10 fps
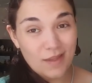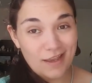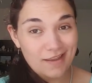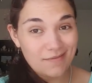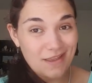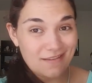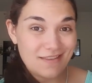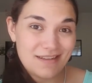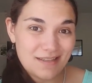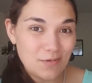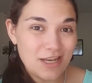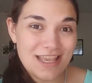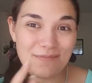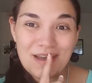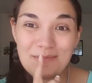I can handle this. I'm going to
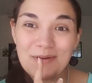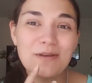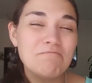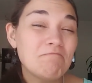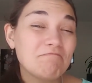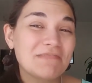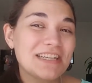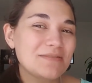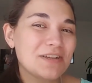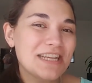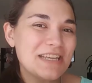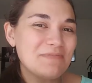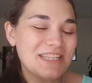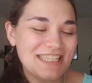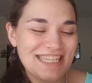keep it. I'm going, because I'm going to
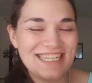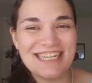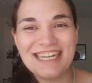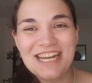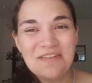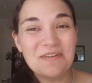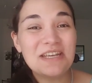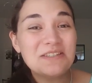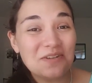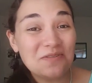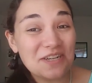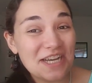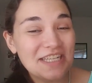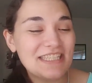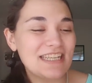keep this secret. But yes, don't worry,
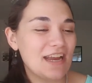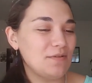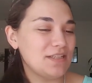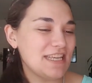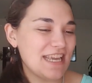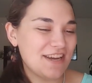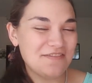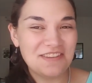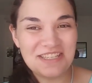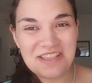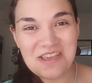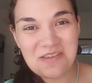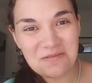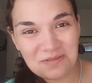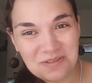Allison. I will take care of this.
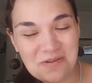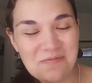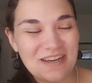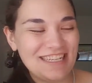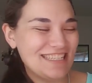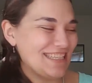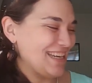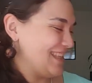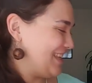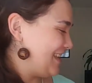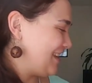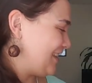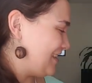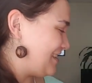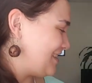Thank you so much. And then
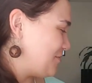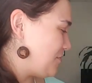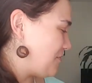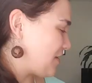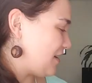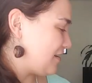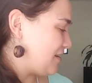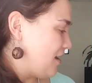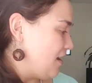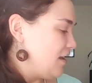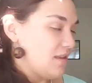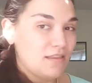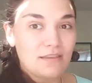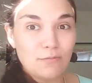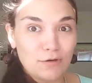let's see what we've got.
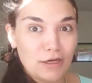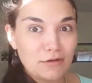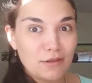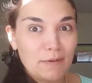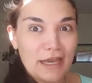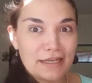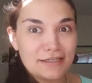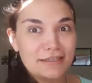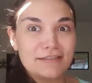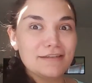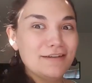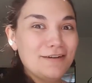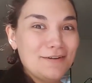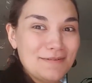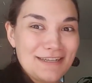We're down to the packages.
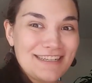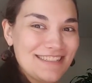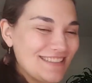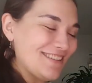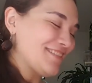Oh my goodness.